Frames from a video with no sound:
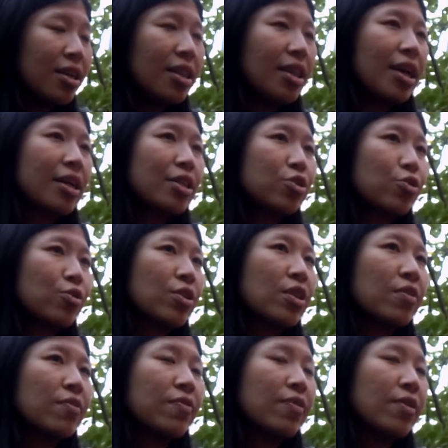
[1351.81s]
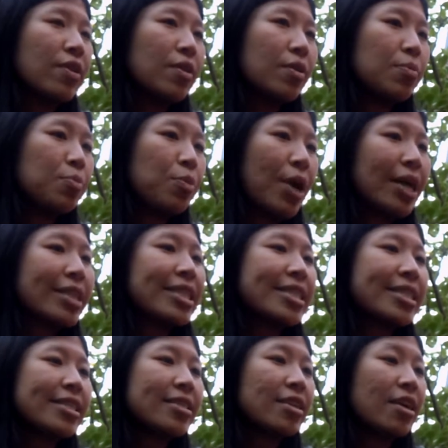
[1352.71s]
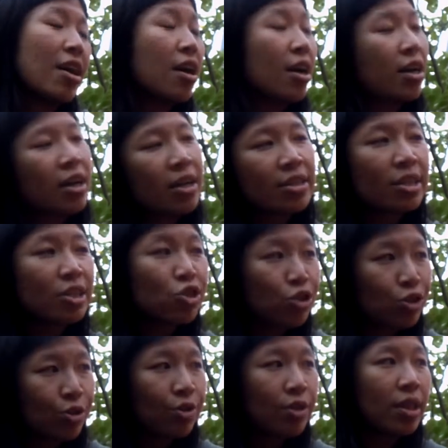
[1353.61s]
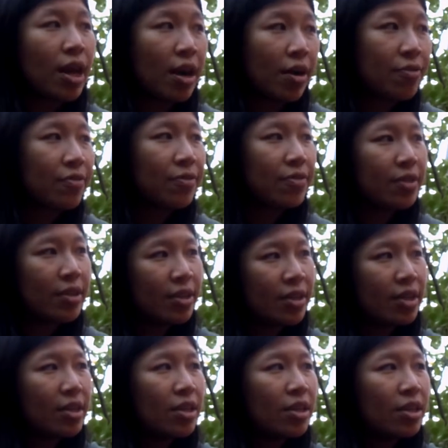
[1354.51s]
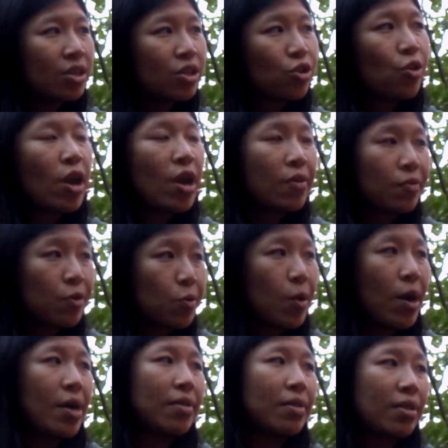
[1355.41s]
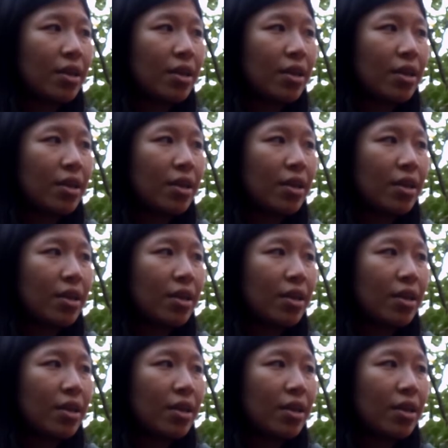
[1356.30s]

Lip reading: like sort of practicing unconditional love to everyone.